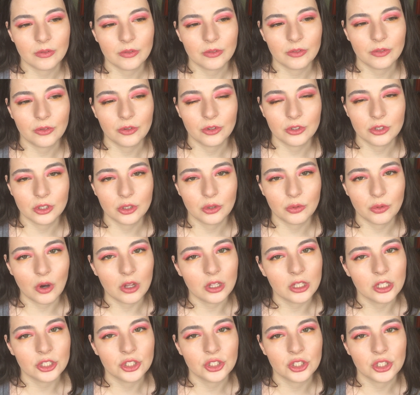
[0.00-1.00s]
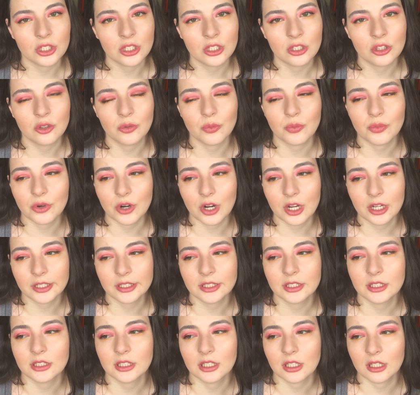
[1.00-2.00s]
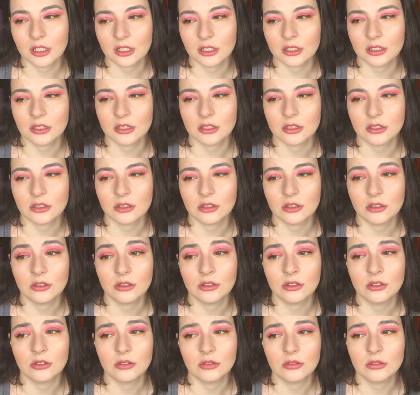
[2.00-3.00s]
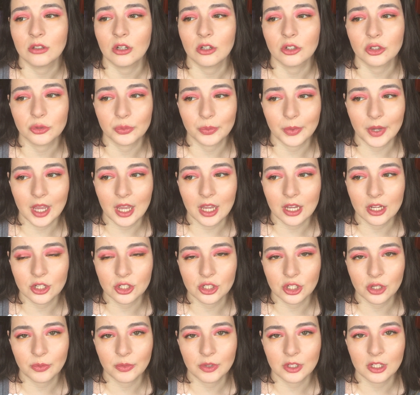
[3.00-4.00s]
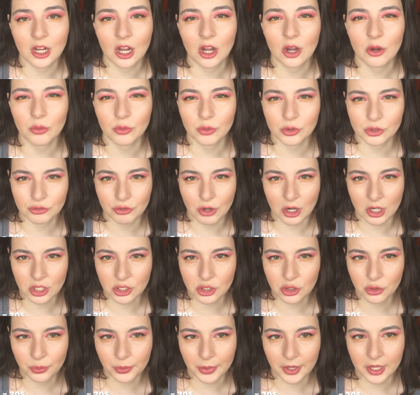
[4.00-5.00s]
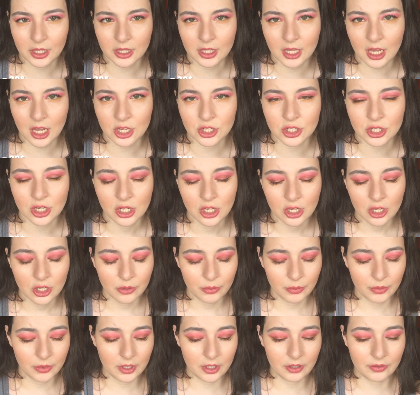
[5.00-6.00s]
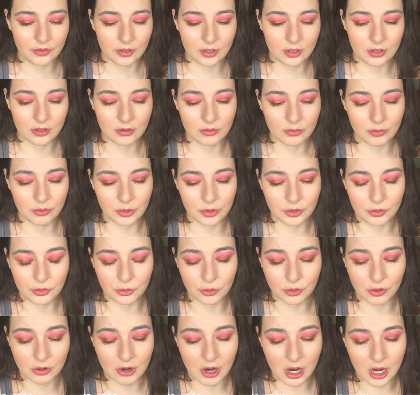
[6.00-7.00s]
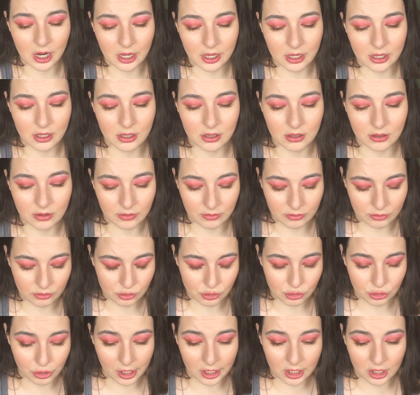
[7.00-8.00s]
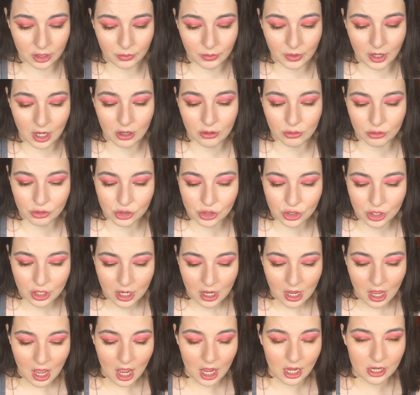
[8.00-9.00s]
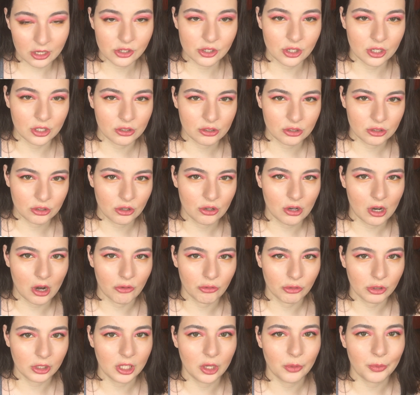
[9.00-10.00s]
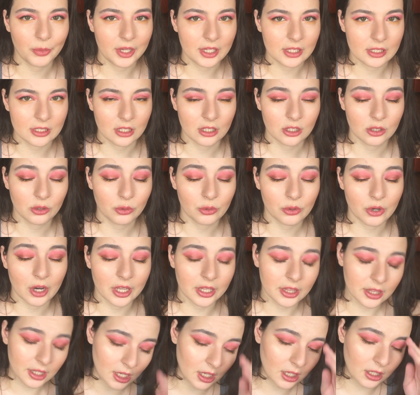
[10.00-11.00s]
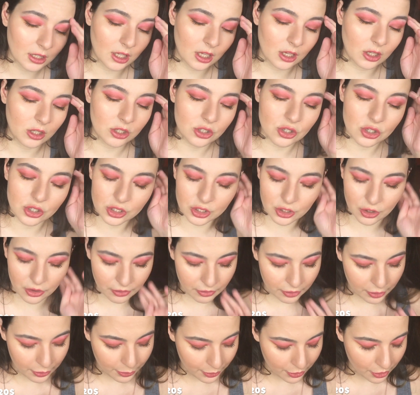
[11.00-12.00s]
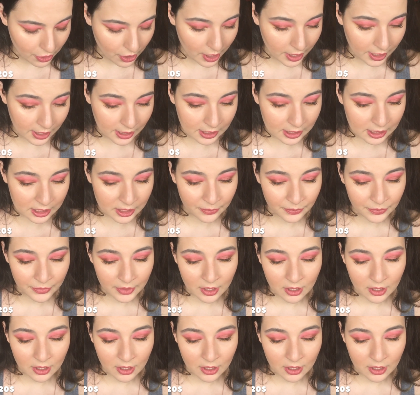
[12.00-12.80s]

for the quality, the price is not bad. I mean, I was ready to pay that even before I tried them out and understood how really amazing they were. I think they deserve the price.